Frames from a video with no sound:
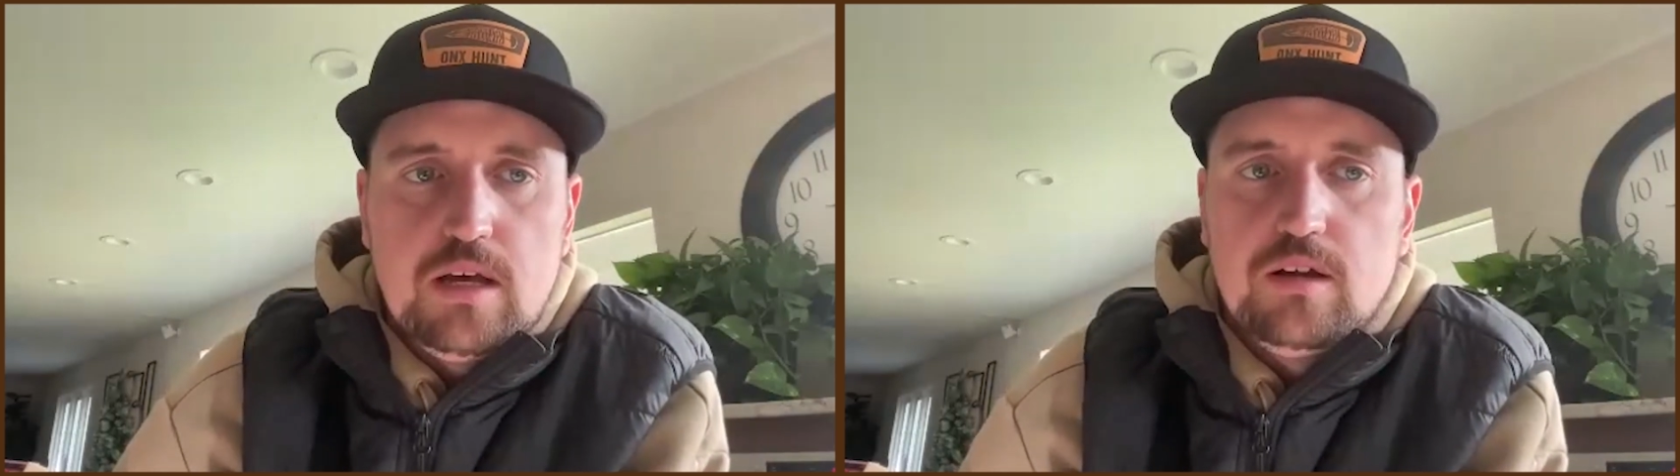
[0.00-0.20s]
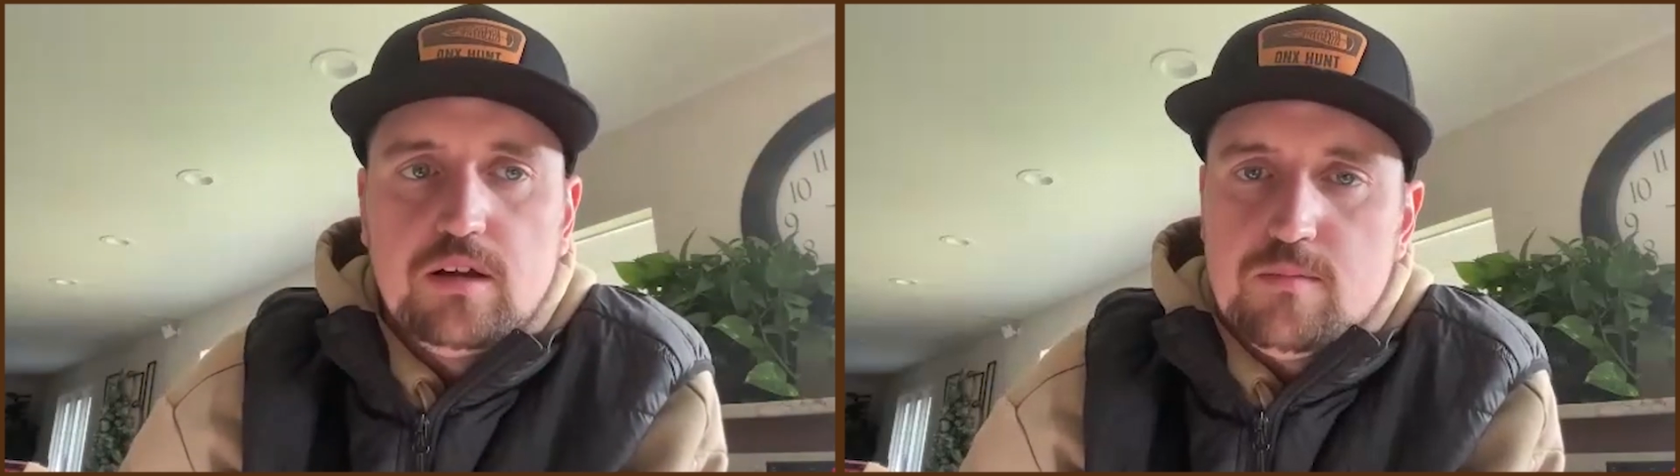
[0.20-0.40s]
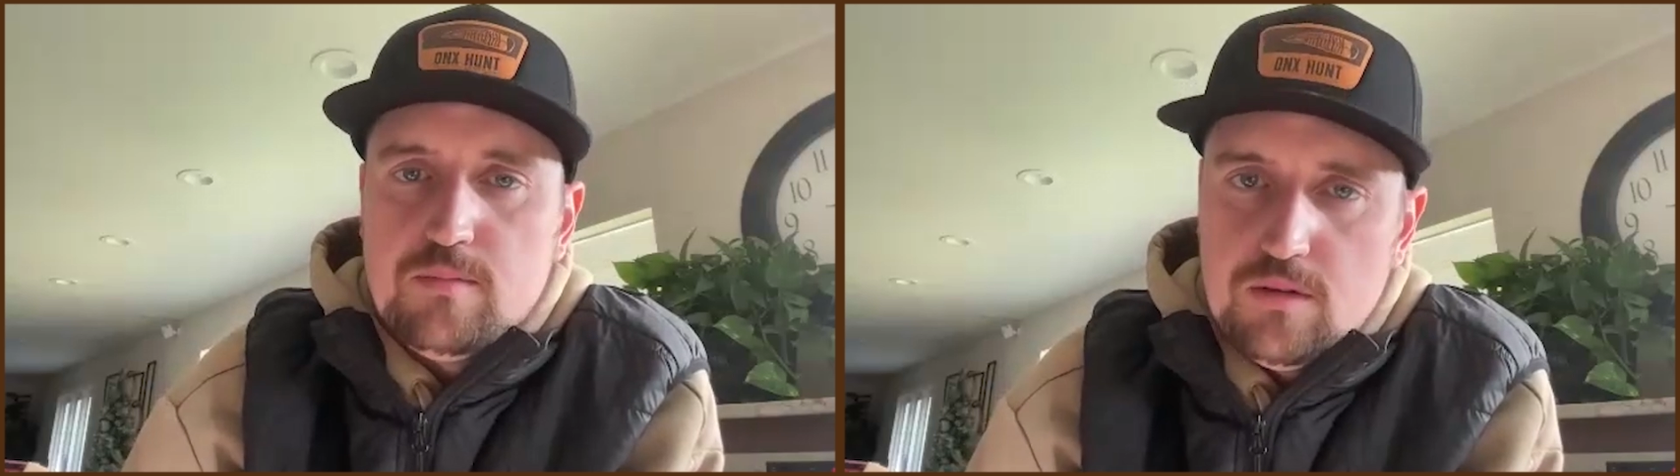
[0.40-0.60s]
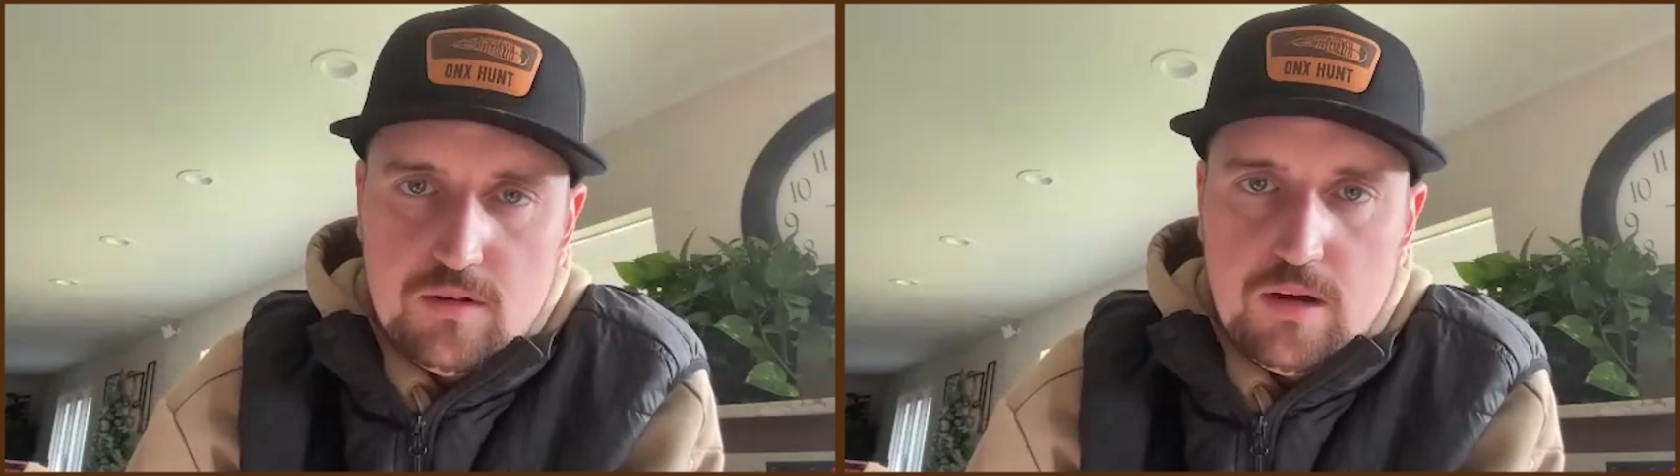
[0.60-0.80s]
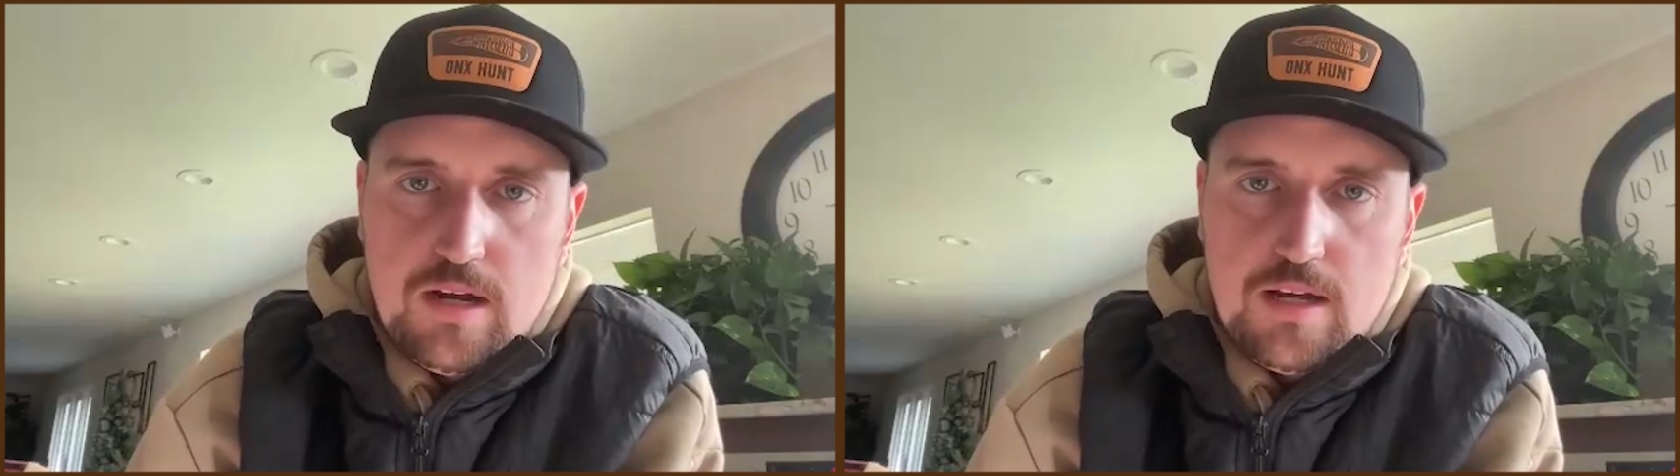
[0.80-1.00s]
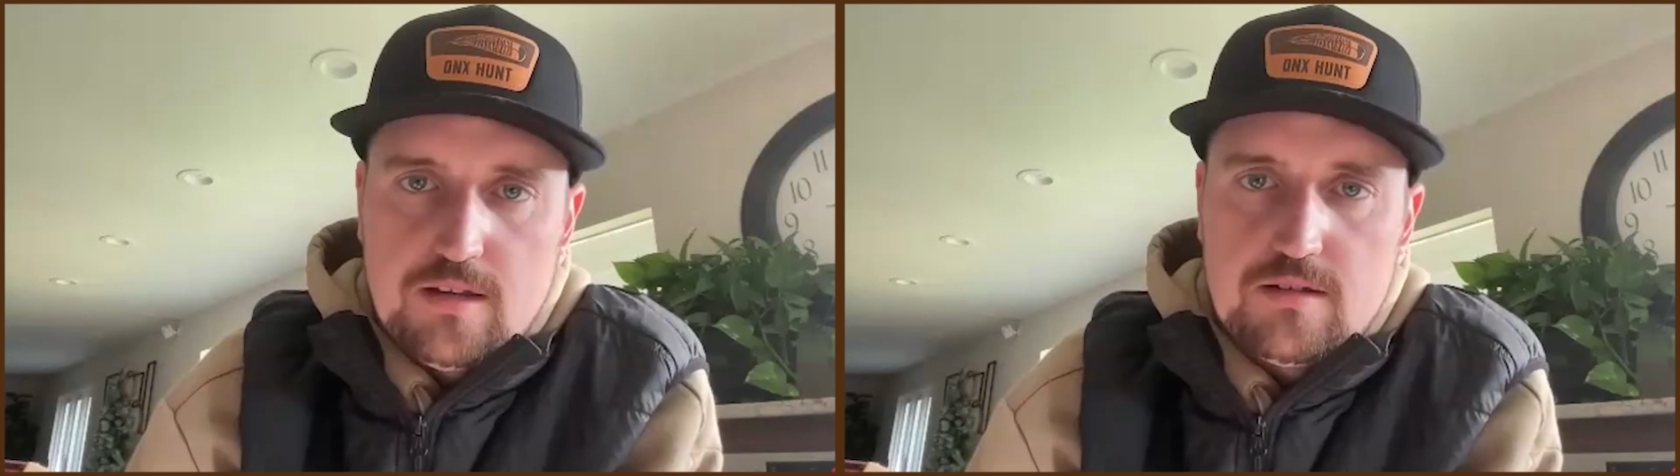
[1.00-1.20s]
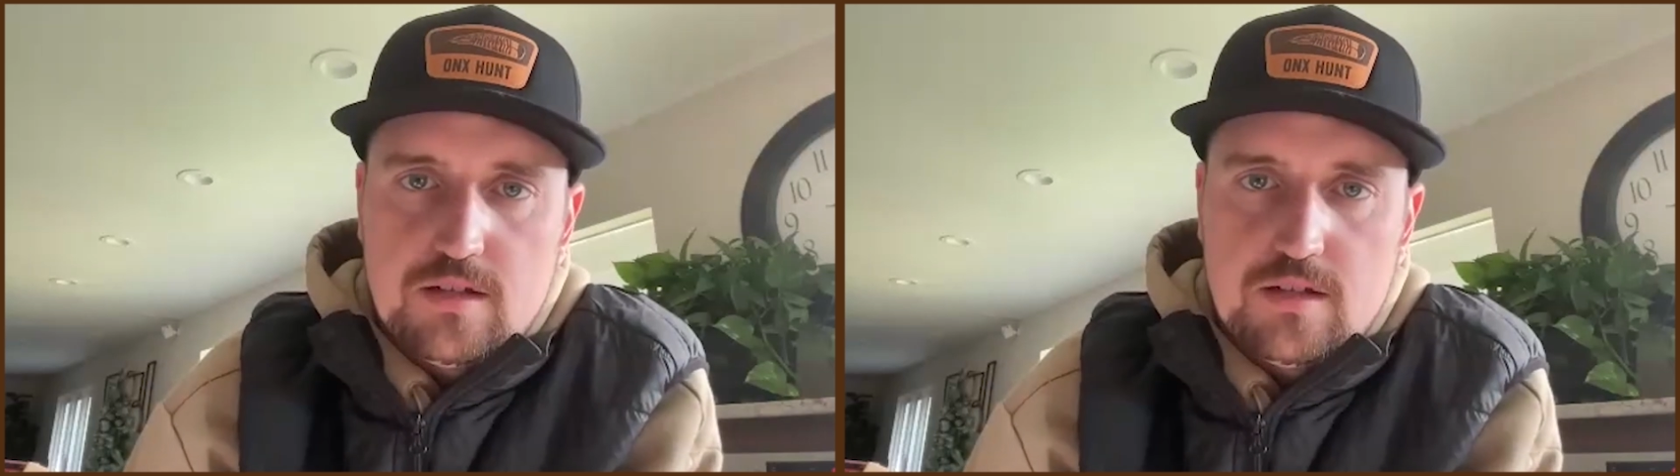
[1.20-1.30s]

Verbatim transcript: palatability wise,